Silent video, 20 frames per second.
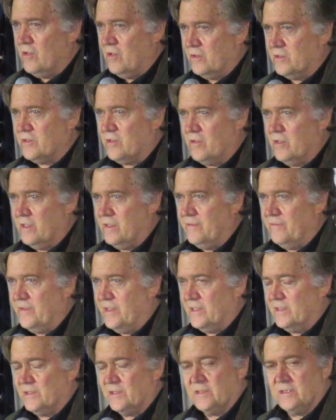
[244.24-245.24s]
the alternative
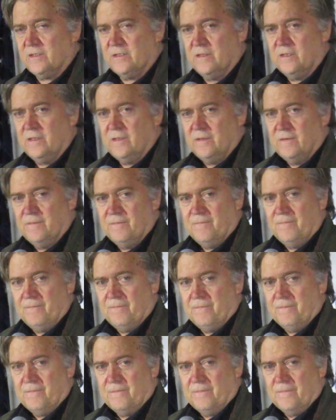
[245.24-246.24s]
is,
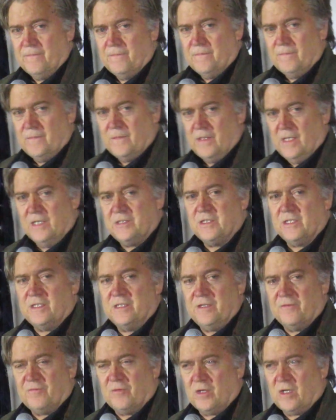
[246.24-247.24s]
it's a
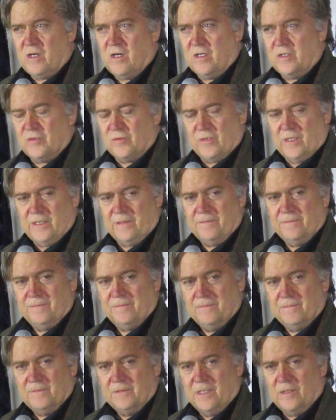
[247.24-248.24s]
different country
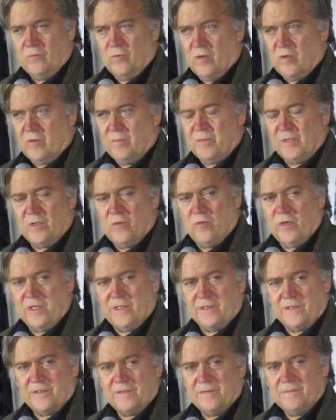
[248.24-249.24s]
than we were
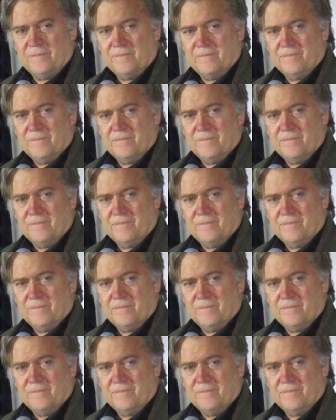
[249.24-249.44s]
bequeathed.